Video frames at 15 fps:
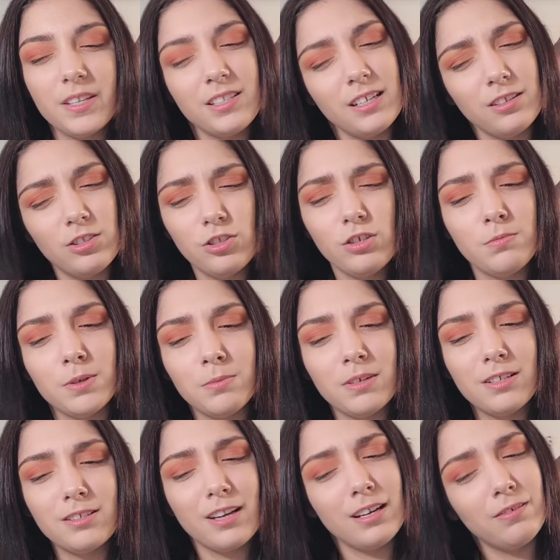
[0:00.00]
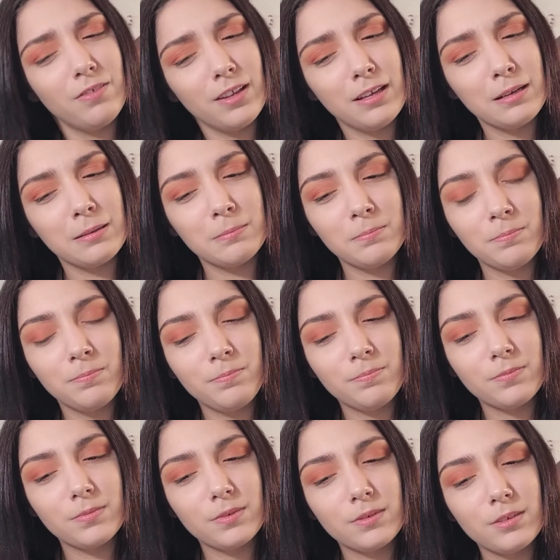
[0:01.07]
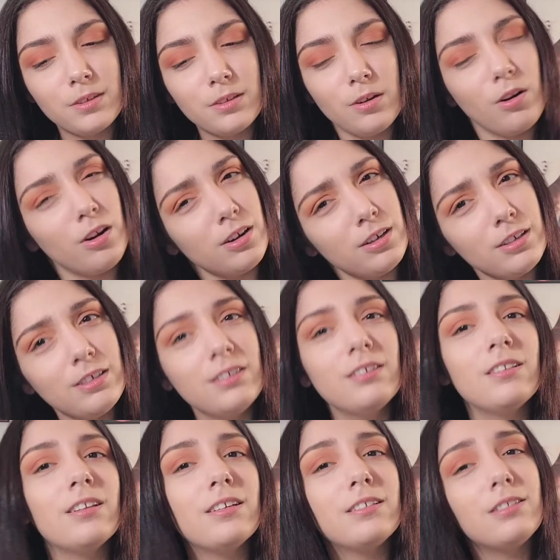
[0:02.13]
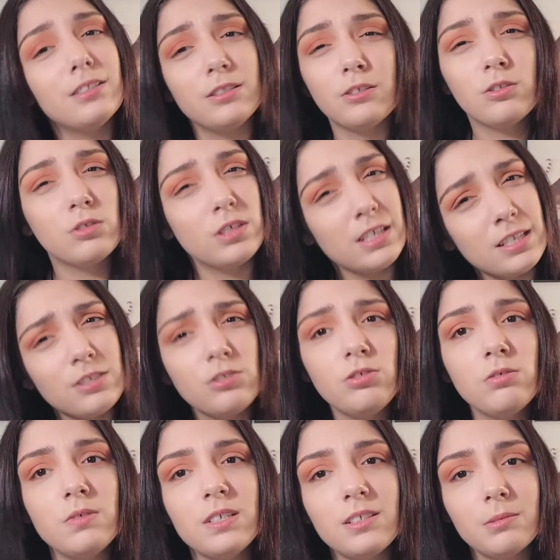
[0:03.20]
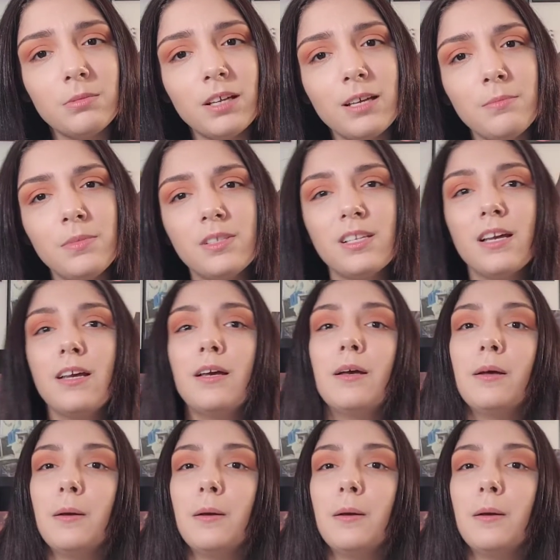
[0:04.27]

it sounds stupid, but it's kind of like harder like to get into it sometimes.